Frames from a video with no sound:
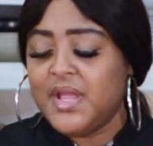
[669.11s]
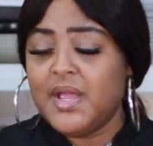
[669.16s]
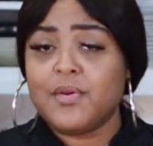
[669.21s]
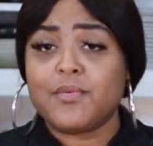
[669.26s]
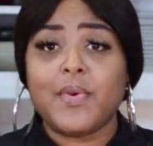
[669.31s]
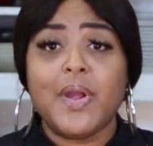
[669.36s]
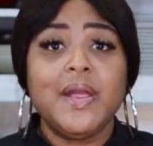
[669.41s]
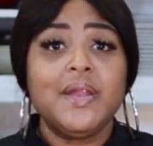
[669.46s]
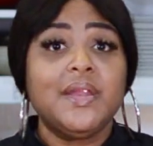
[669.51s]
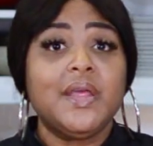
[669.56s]

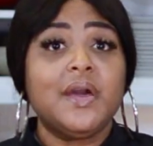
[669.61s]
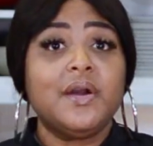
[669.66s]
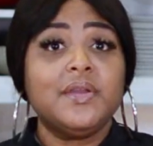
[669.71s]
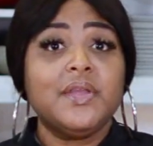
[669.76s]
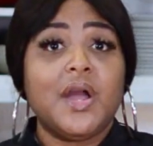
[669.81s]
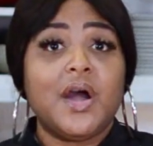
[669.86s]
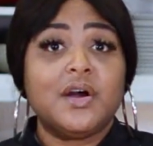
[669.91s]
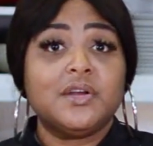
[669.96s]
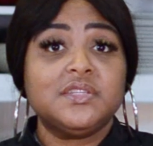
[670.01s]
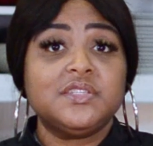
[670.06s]
And right now,
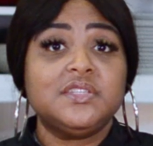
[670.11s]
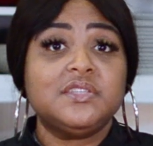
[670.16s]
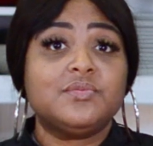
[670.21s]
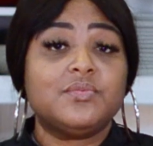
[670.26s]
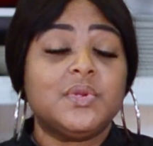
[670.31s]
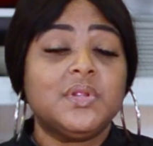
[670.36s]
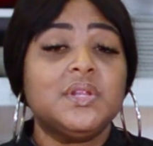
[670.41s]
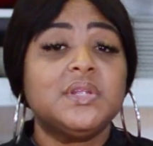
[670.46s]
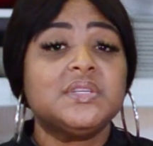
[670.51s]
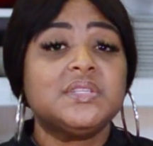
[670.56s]
y'all, she's
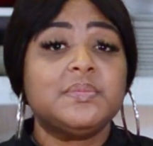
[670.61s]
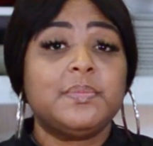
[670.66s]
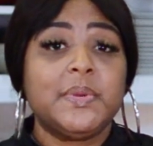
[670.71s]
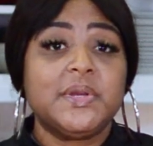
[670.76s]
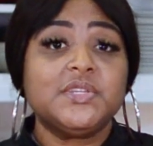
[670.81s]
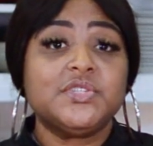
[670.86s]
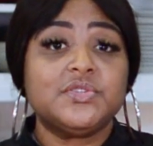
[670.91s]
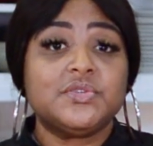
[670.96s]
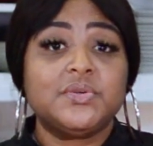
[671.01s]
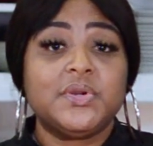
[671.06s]
running a
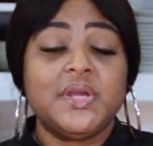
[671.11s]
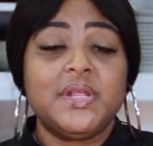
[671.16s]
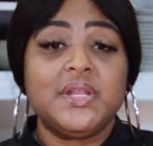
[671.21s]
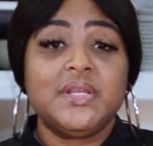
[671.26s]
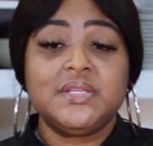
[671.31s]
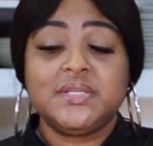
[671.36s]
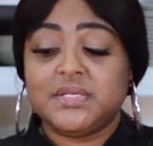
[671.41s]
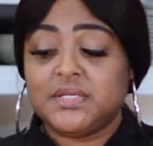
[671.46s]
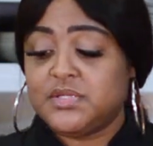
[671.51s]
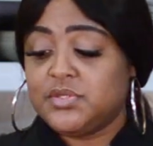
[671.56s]
special, and
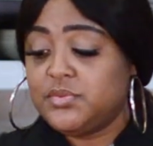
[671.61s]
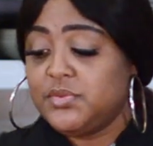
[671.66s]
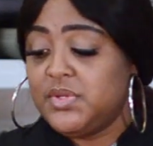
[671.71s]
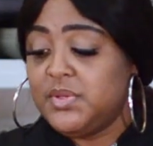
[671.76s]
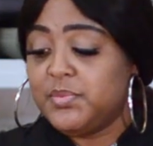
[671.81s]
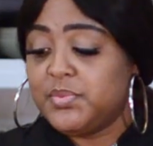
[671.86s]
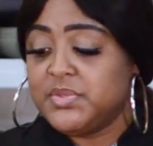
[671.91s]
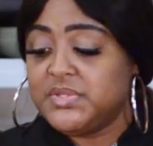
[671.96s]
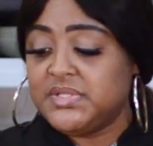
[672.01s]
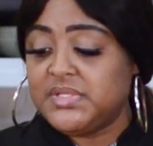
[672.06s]
it's a
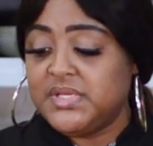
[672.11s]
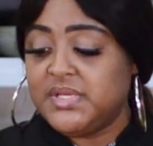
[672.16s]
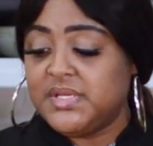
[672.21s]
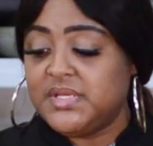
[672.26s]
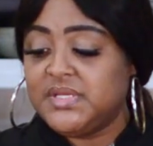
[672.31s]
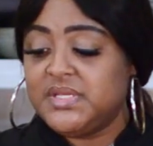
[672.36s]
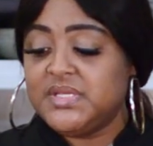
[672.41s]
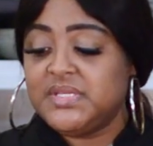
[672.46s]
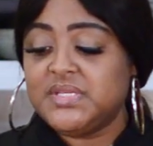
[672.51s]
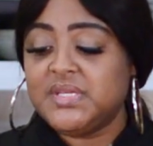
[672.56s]

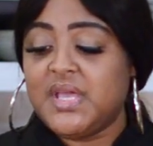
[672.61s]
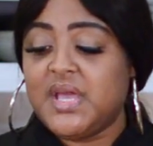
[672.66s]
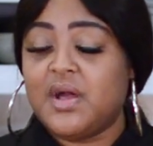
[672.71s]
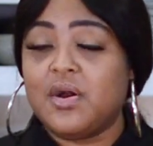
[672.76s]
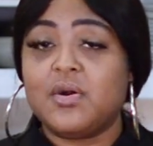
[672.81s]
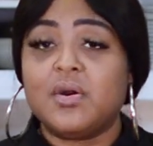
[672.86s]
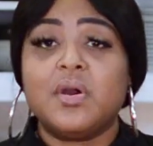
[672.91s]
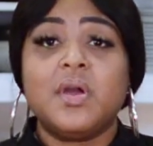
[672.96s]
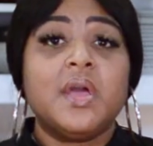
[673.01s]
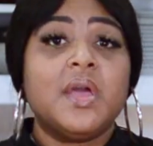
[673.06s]
20%
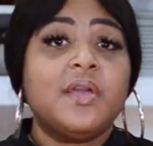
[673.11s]
discount